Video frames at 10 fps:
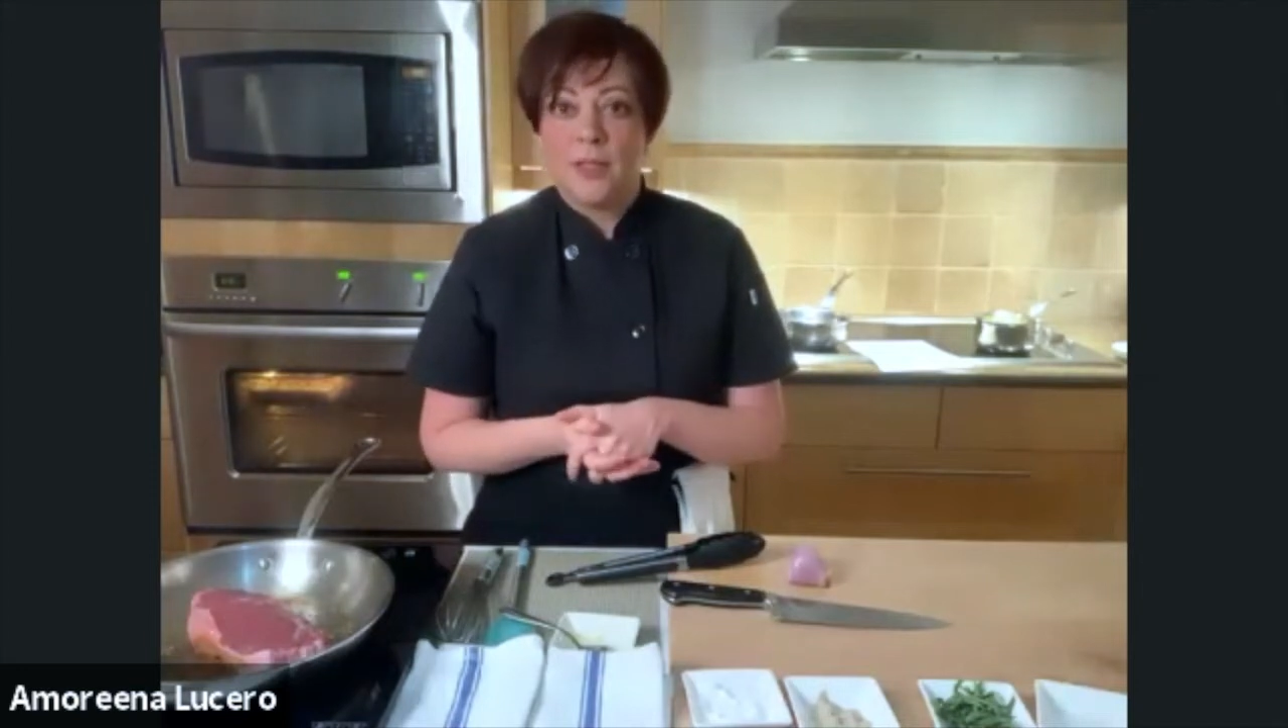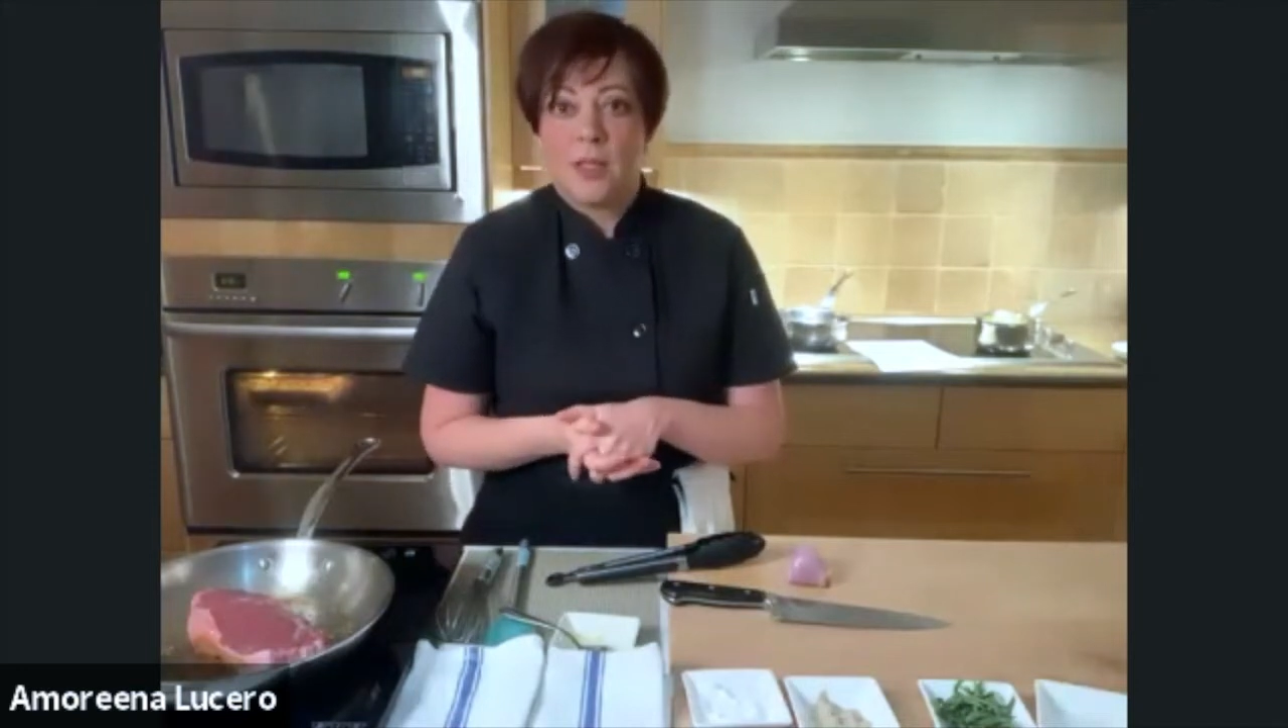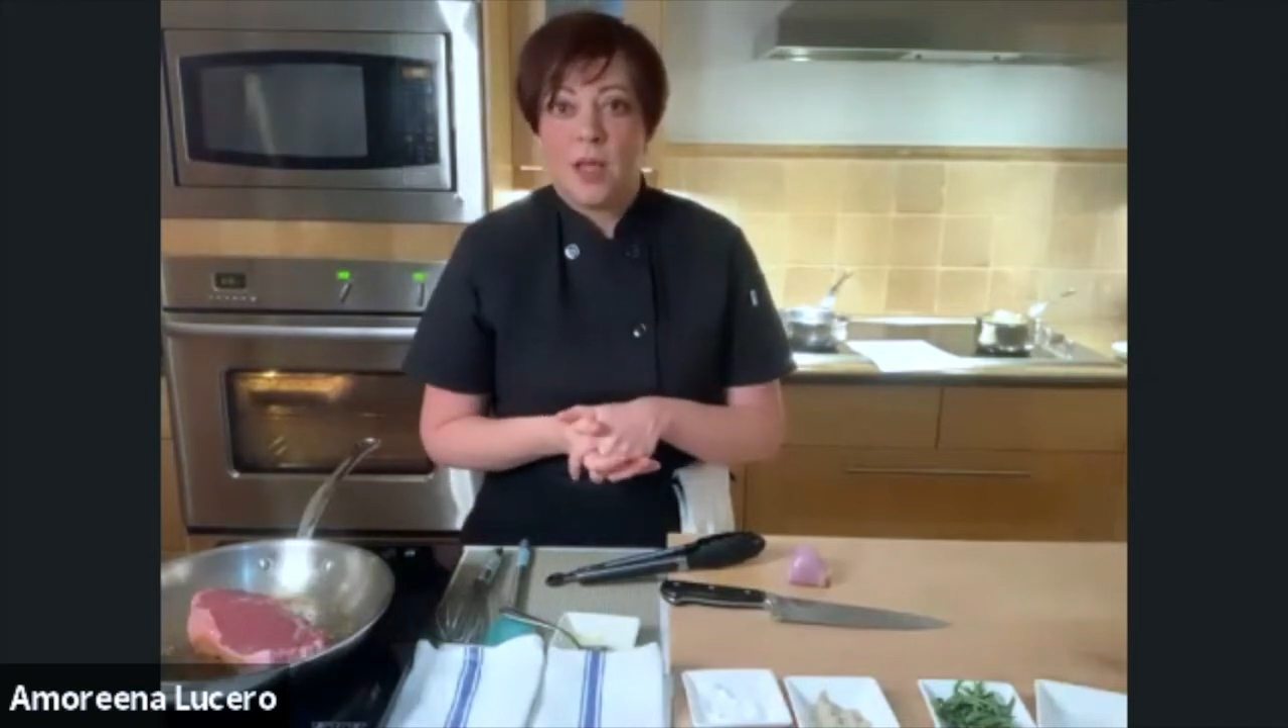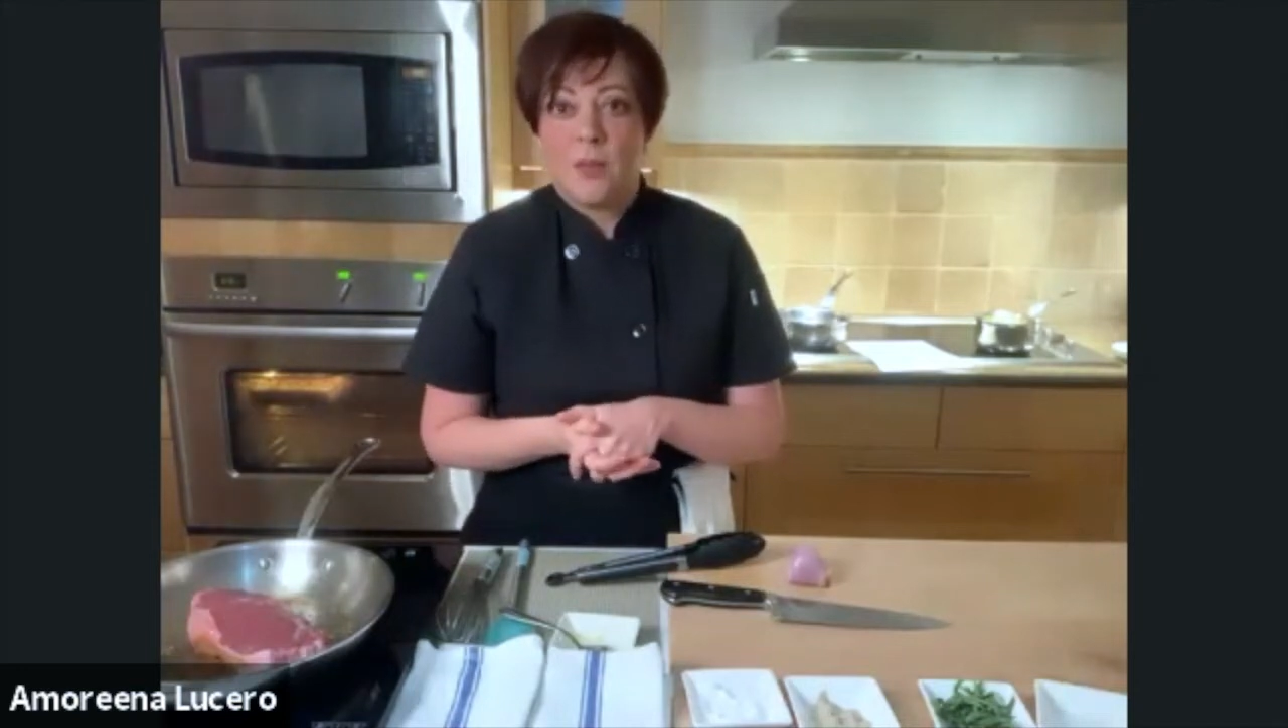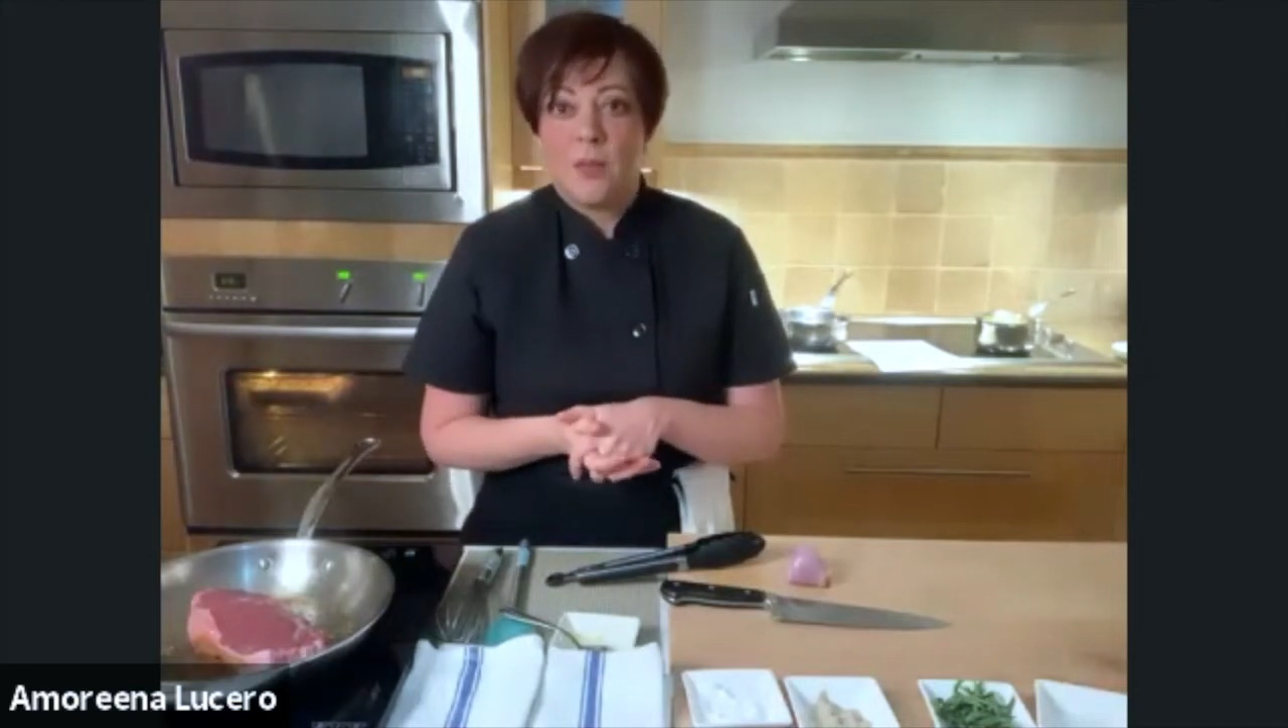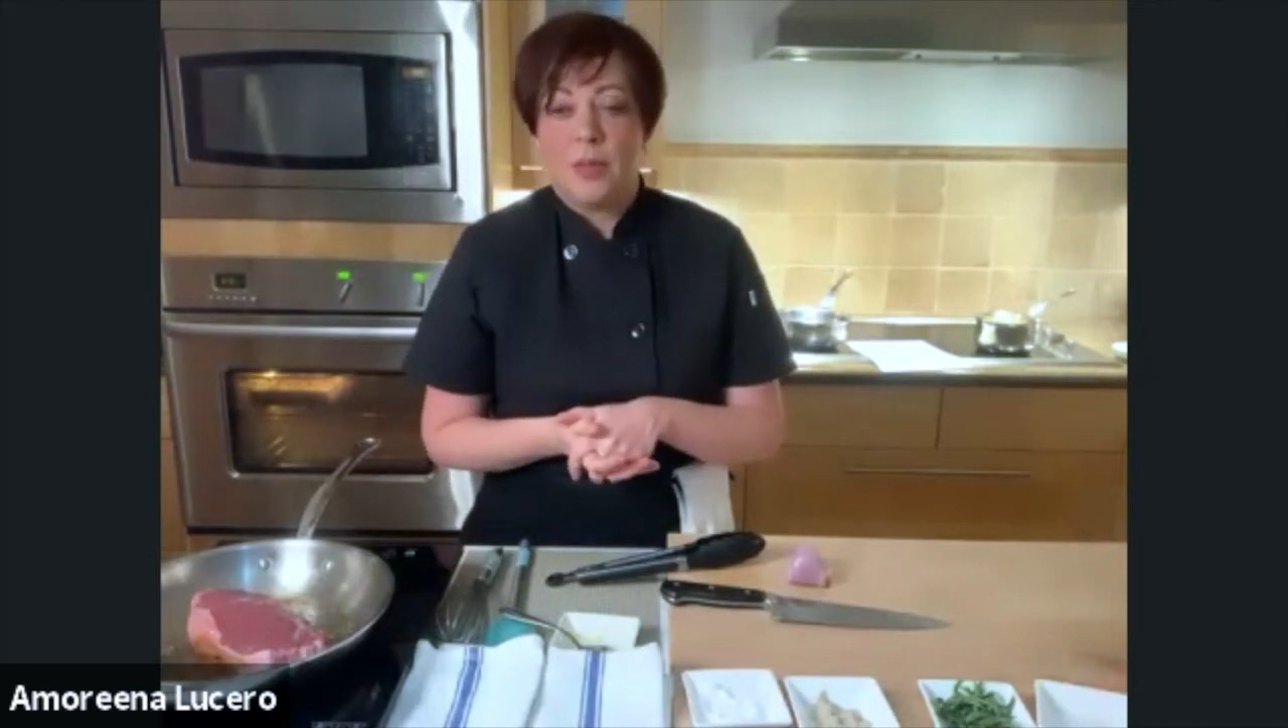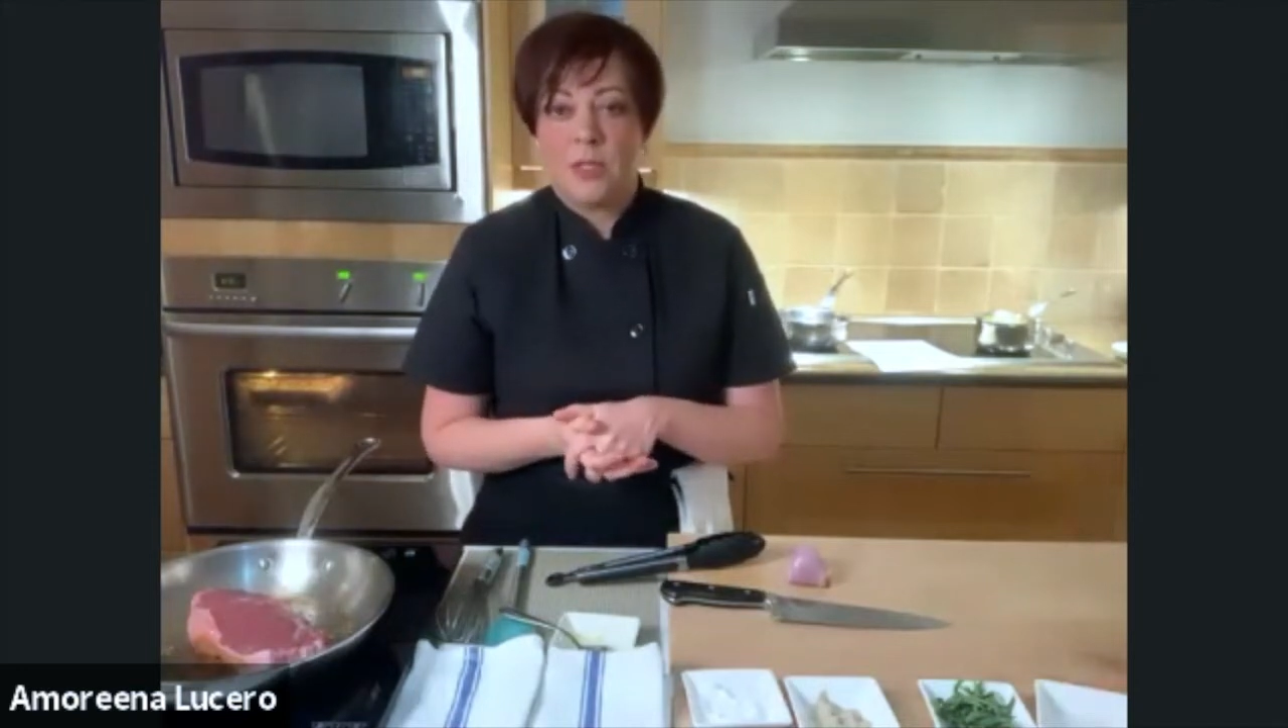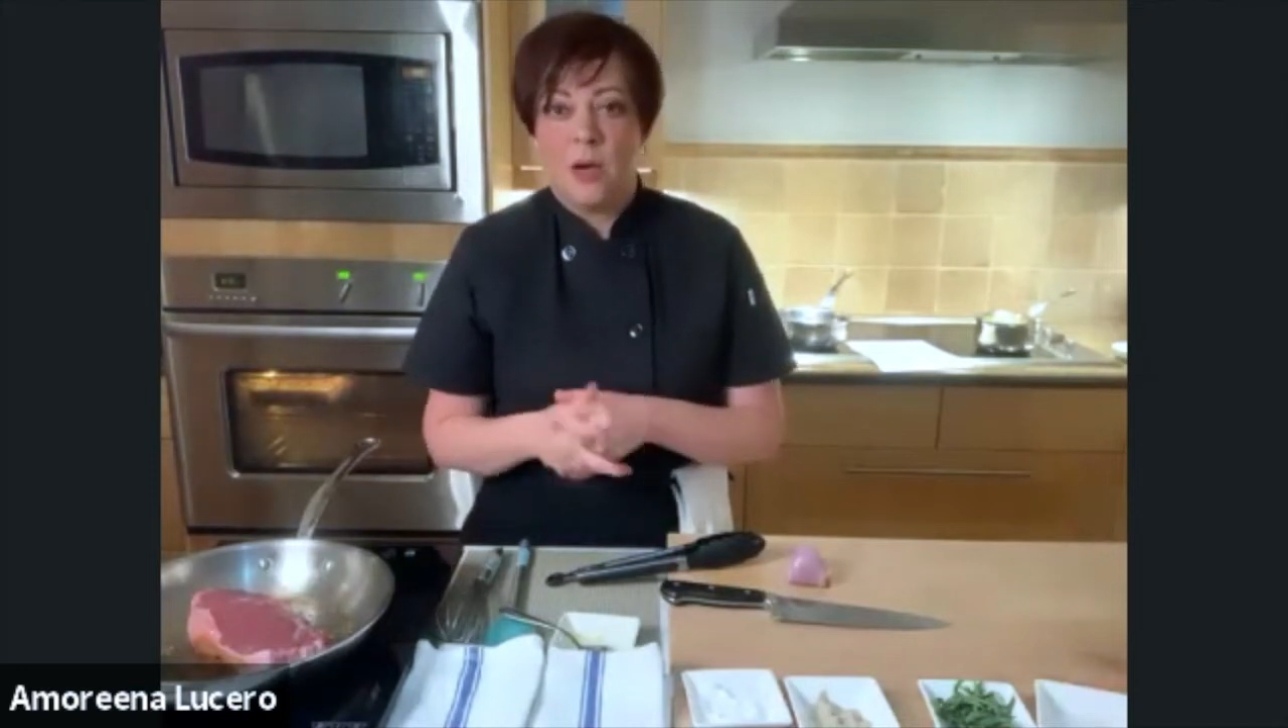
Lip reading: is a lot of people